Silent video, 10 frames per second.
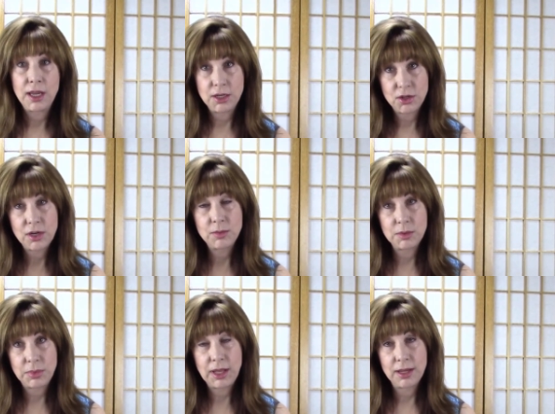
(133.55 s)
in
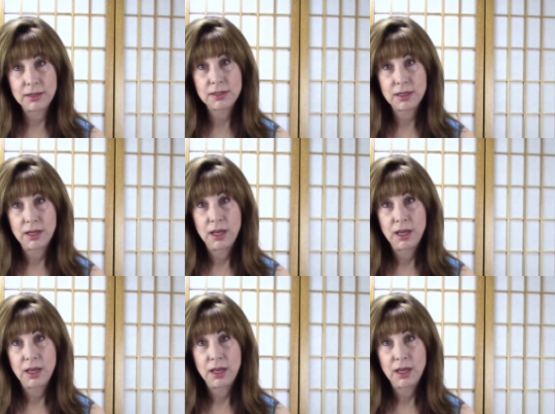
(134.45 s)
treatment plans